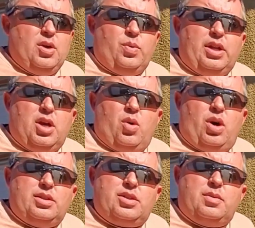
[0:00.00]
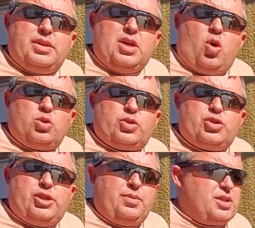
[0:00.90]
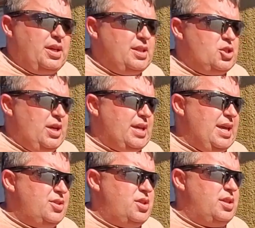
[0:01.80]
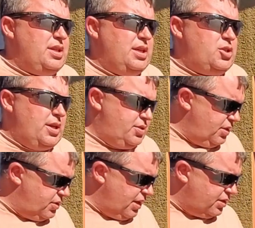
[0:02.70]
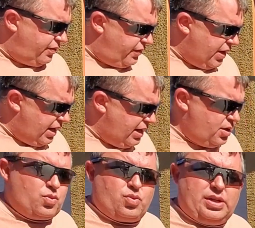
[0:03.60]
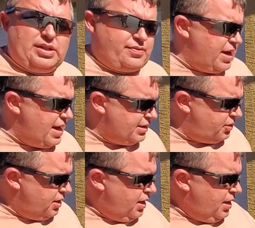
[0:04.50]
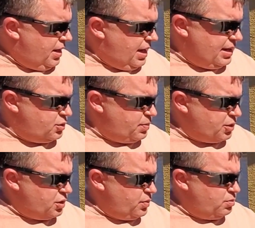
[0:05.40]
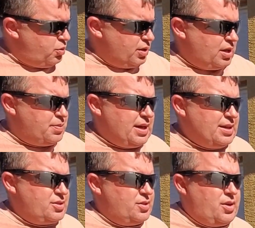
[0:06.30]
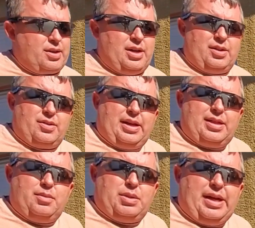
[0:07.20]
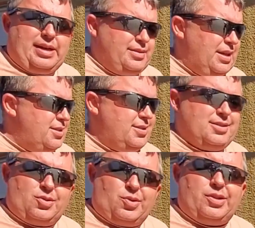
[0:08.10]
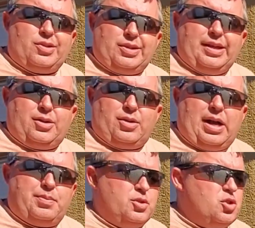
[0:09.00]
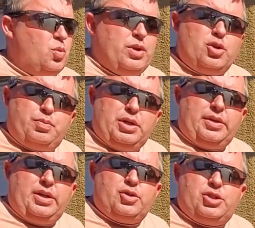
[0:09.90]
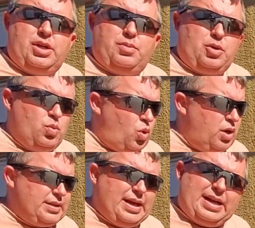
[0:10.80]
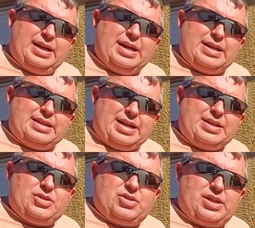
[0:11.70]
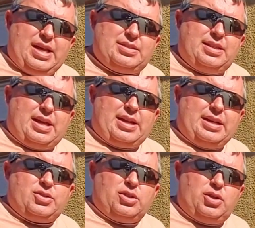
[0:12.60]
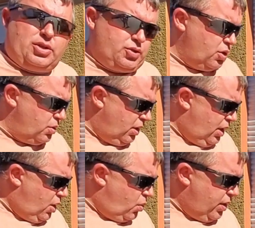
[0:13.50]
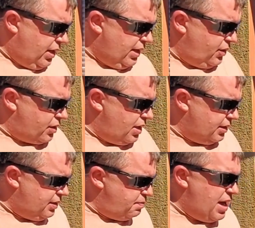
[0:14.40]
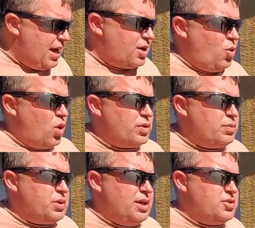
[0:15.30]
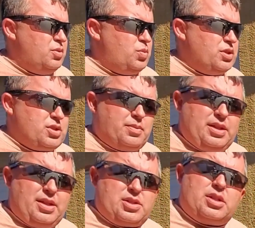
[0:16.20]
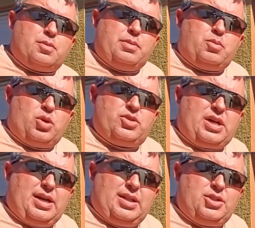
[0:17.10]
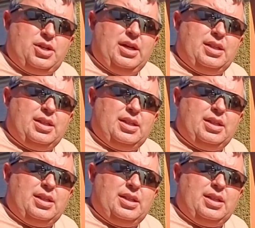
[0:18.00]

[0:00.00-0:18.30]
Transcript: We know on some of the older Jeeps like the JKs and the TJs, these things fade really fast. And especially when you put it up against a dark color like the black, they just sort of look like crap. And so when you're building your Jeep, you want that nice stance and that nice look. So we could either cut them back or replace them with something that's a little bit more stylish.